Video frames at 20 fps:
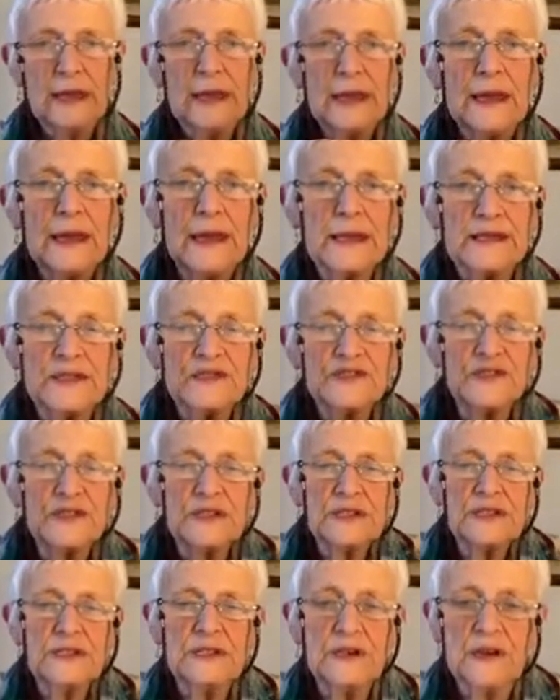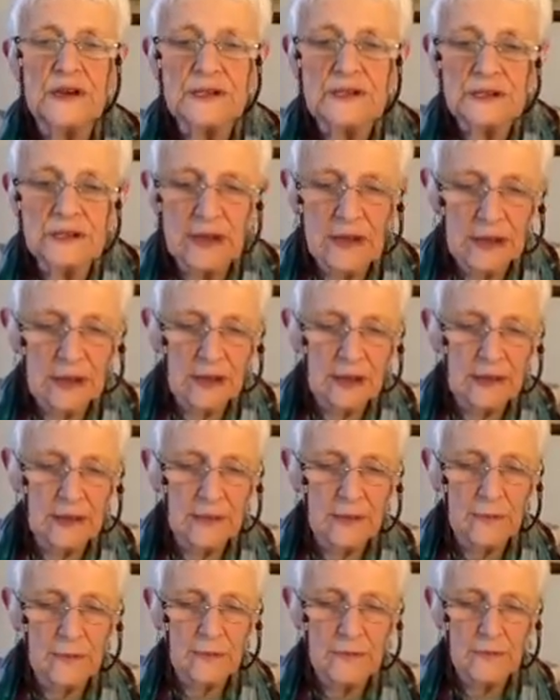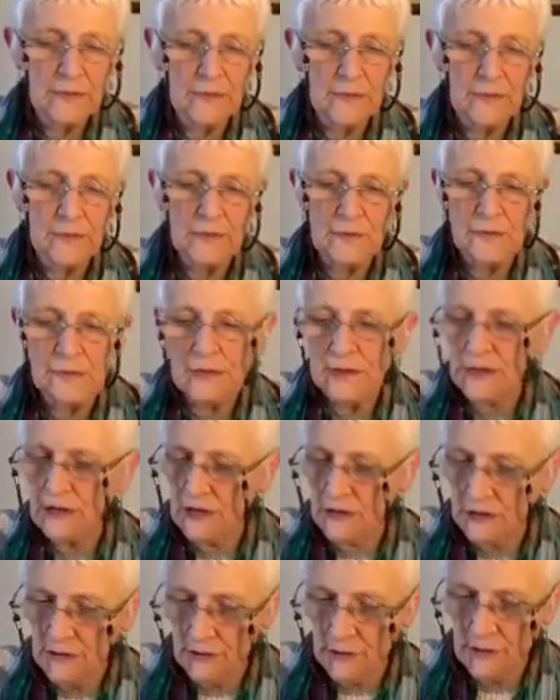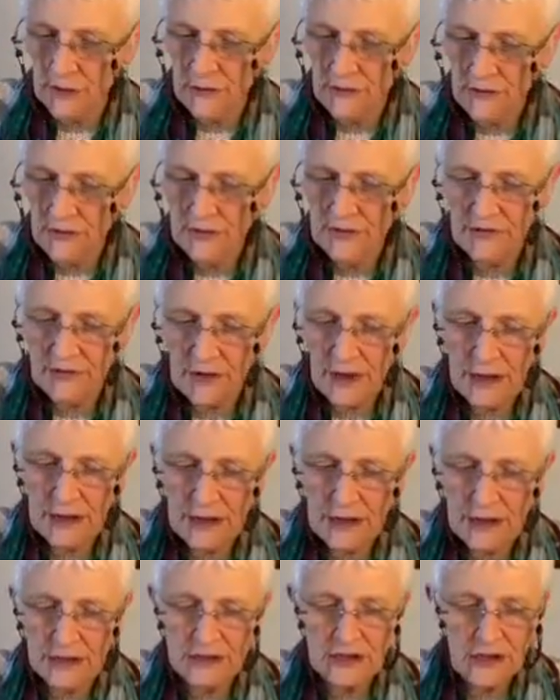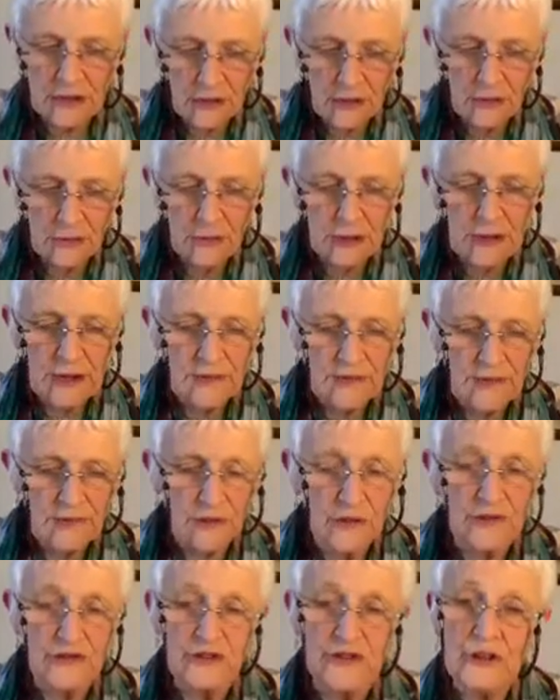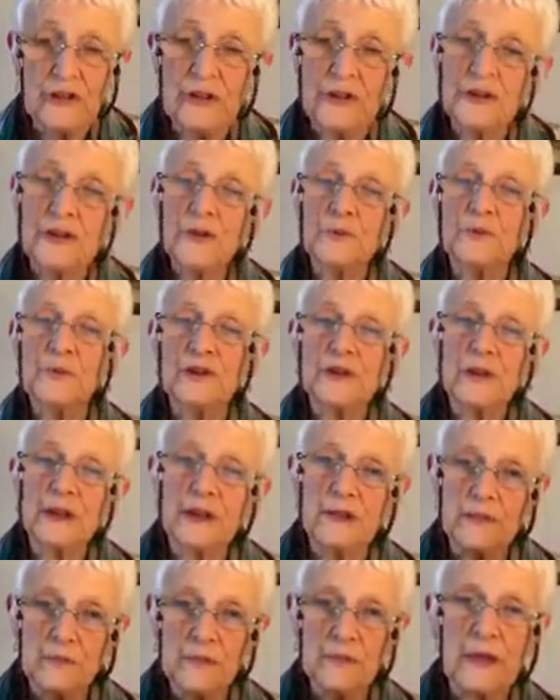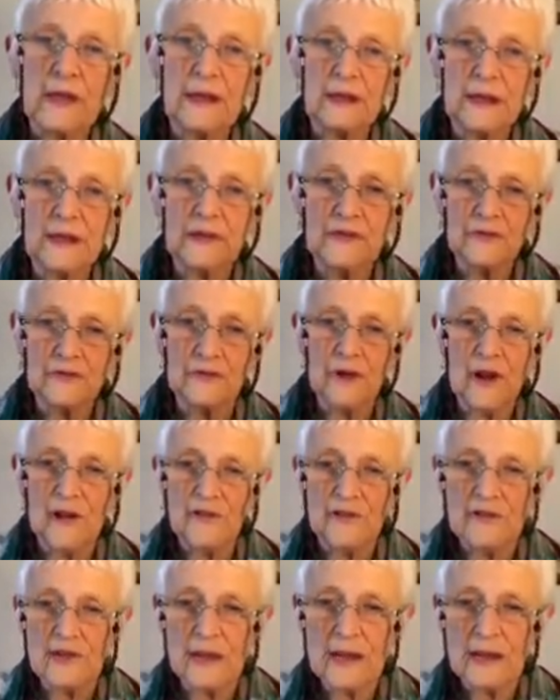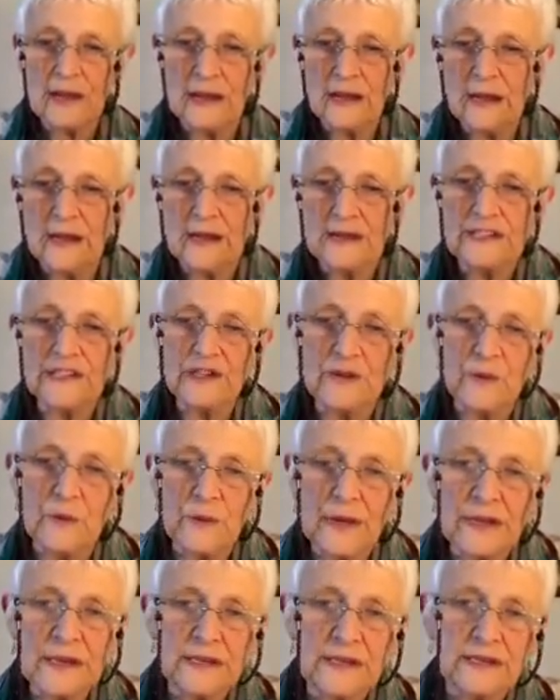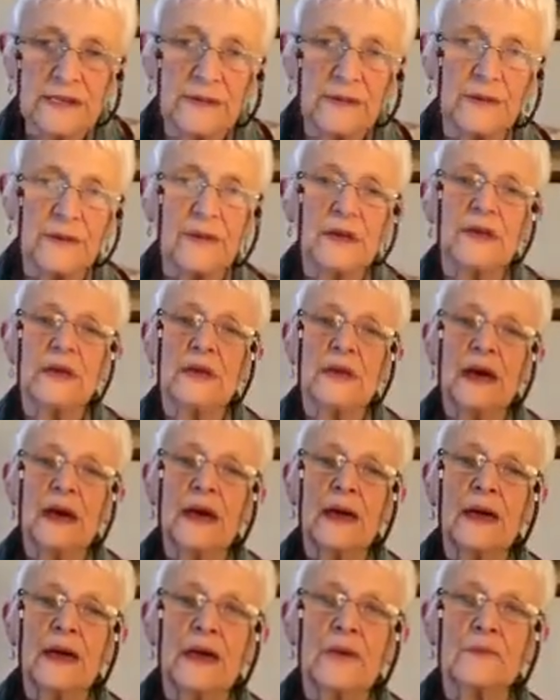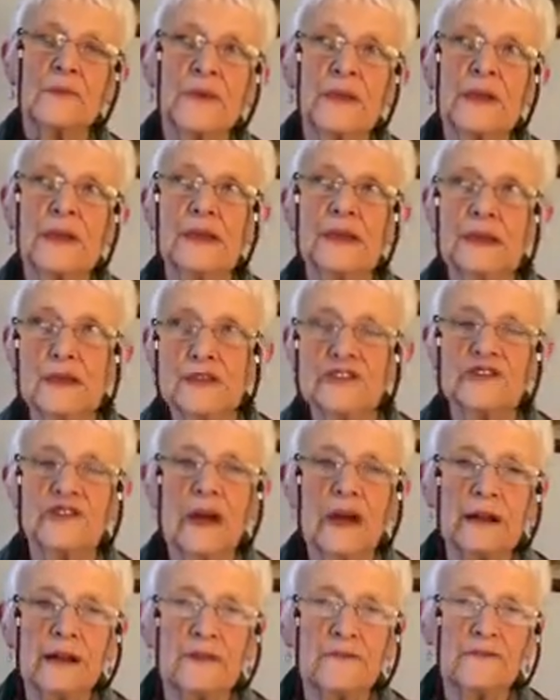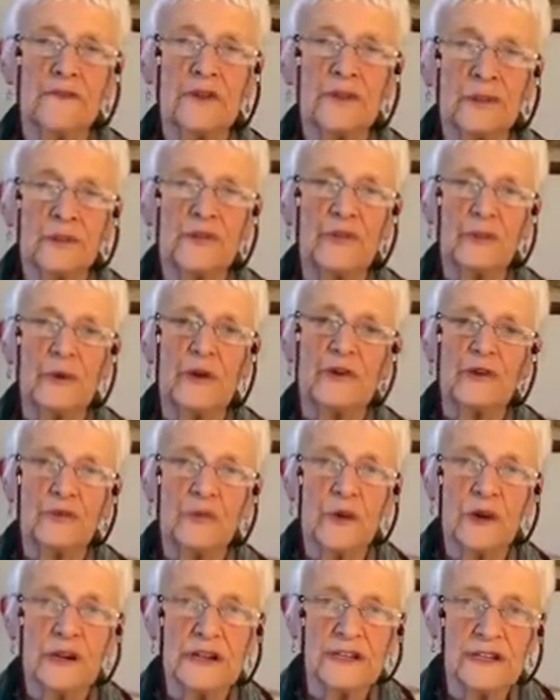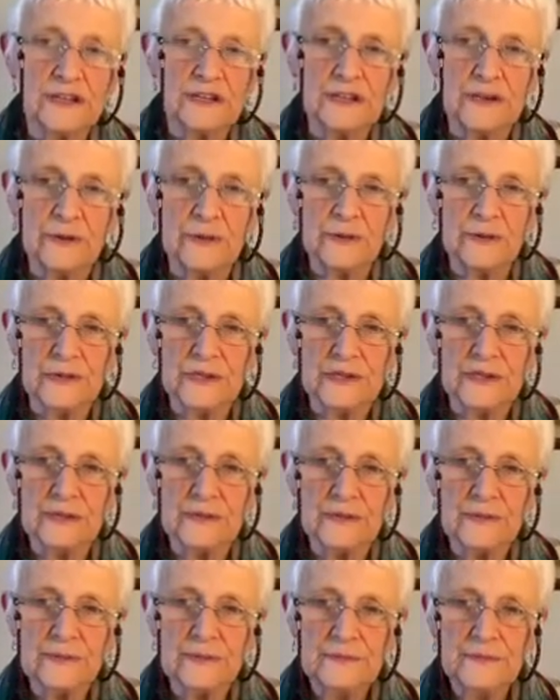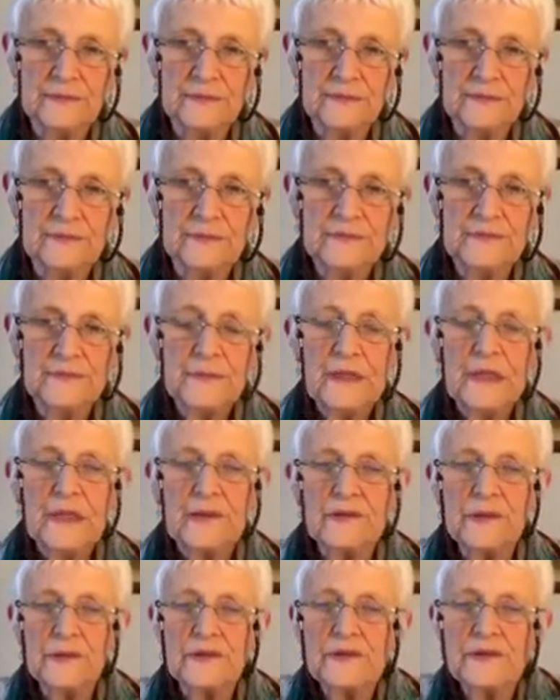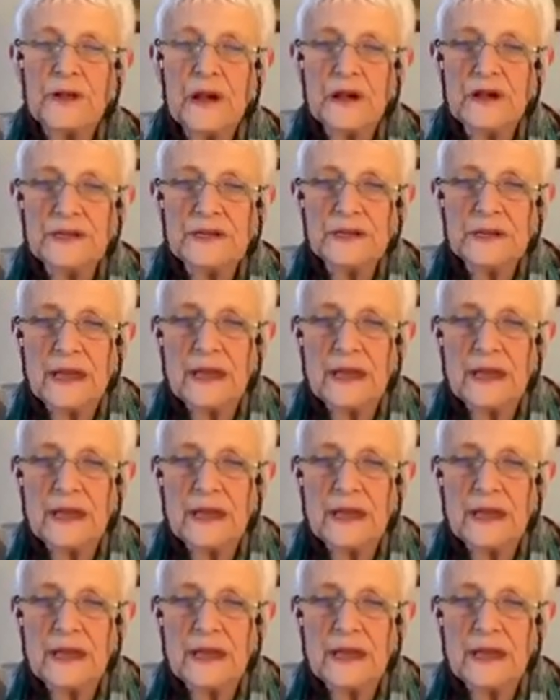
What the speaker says: It's just not you can use it's a psychic tool as such, but it can cross that line to go into be a channel for the spirit world to use. So it's not